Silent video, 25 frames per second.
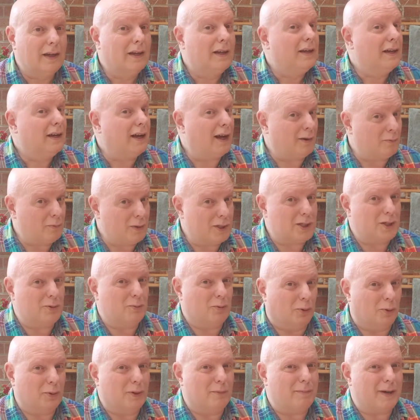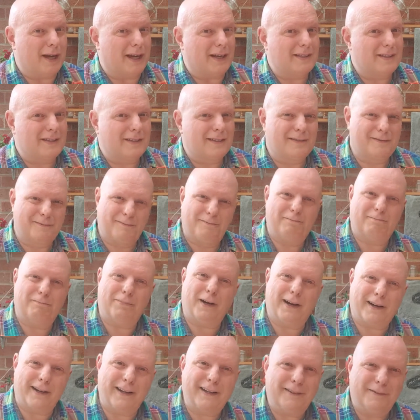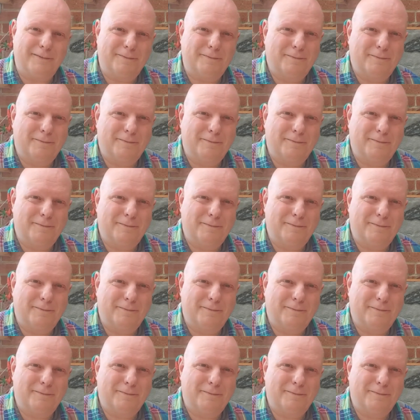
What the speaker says: I wish you all the best. Bye.